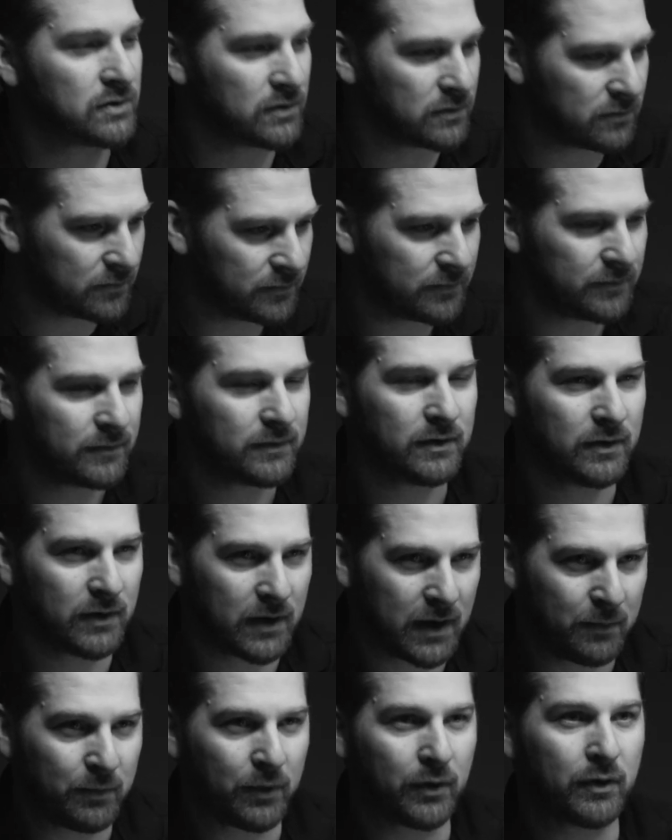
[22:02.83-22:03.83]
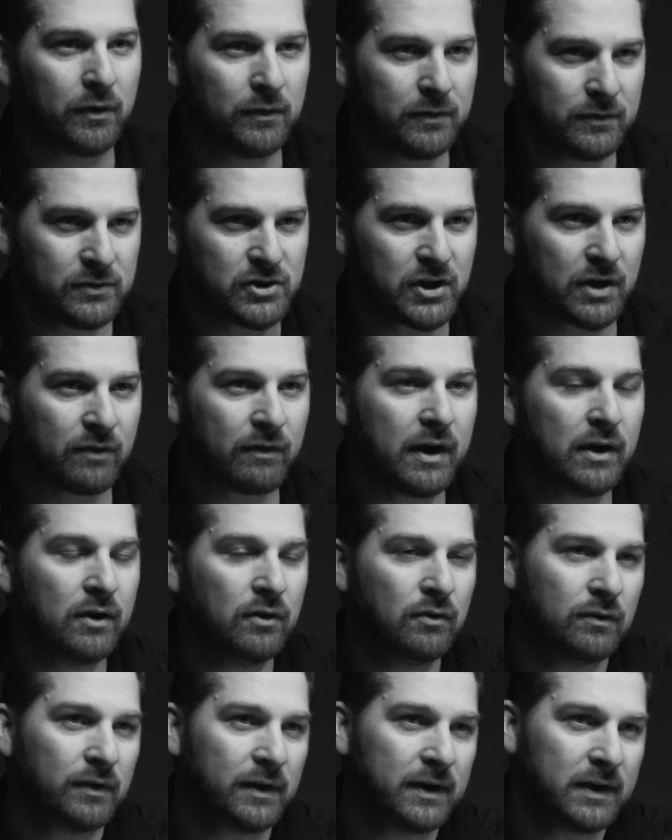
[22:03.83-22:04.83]
you're able to generate
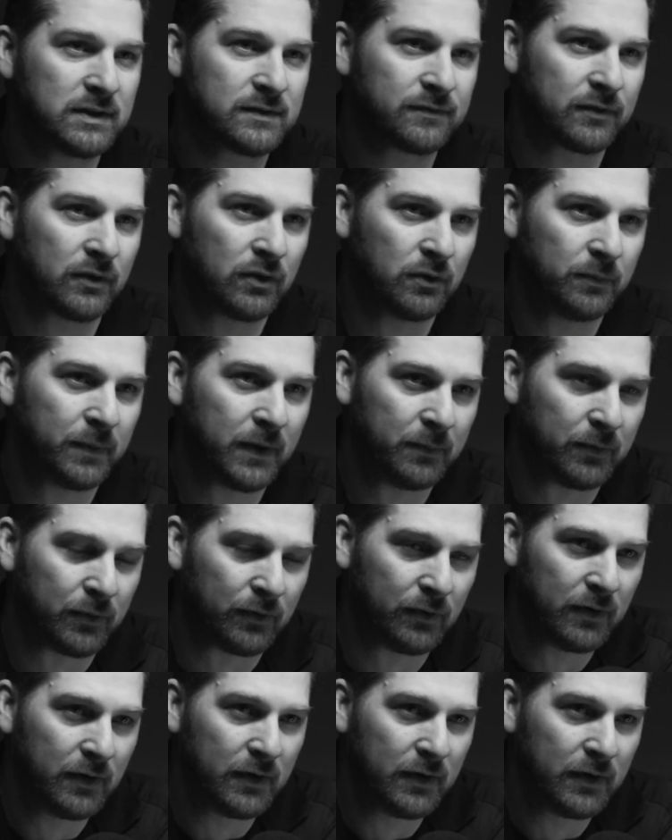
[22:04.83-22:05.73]
new leads for new people.